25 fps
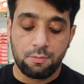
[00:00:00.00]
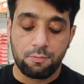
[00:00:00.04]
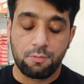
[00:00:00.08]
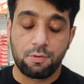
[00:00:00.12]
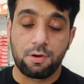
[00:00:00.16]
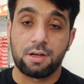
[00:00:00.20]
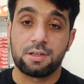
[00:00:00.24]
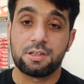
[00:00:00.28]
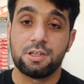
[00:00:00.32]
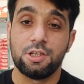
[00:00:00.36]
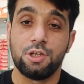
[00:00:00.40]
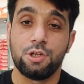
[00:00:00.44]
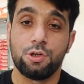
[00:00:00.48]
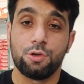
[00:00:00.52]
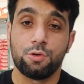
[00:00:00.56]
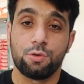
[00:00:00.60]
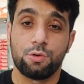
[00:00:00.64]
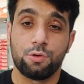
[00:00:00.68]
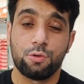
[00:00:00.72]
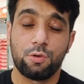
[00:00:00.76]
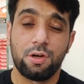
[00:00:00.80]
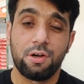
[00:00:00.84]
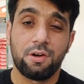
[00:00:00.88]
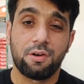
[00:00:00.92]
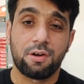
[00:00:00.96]
for the
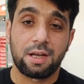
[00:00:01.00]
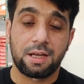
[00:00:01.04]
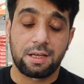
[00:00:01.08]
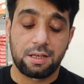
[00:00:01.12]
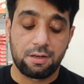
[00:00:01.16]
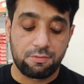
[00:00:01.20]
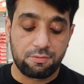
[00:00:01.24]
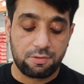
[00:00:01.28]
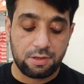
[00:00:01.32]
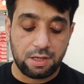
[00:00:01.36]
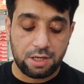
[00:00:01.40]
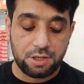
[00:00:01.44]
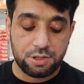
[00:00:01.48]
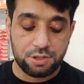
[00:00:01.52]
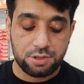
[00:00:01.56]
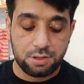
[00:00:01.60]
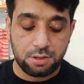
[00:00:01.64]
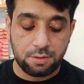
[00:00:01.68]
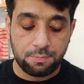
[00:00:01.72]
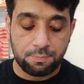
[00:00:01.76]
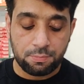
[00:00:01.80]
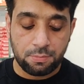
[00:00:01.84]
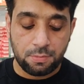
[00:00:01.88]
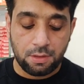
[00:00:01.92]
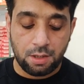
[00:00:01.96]
urine tract
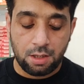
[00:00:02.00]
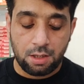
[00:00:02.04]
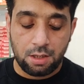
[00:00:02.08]
infection,